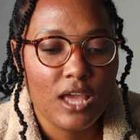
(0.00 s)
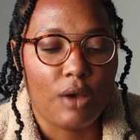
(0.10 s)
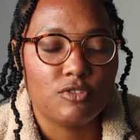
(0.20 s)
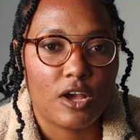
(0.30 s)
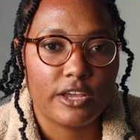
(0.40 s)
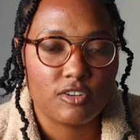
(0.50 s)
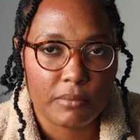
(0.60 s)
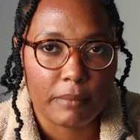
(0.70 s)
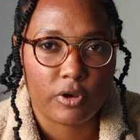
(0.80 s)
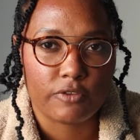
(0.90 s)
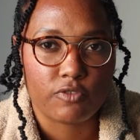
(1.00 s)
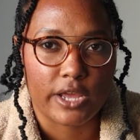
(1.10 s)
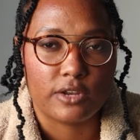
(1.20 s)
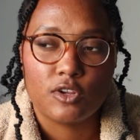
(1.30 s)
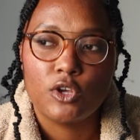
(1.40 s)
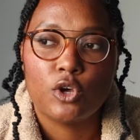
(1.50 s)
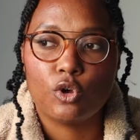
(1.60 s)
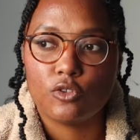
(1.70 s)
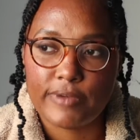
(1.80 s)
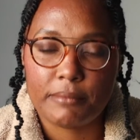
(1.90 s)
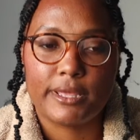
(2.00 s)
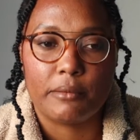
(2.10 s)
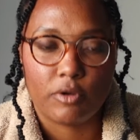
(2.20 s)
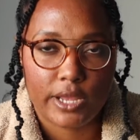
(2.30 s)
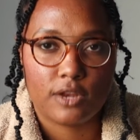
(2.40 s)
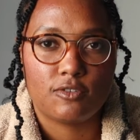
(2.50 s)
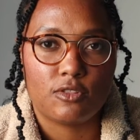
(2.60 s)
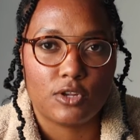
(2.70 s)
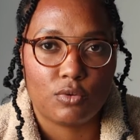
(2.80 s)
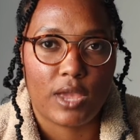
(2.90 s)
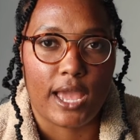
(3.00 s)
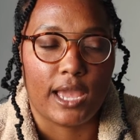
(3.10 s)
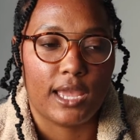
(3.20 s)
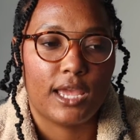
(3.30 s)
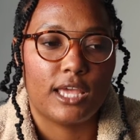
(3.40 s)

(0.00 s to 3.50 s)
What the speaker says: I was talking to my boyfriend whose family immigrated to the UK.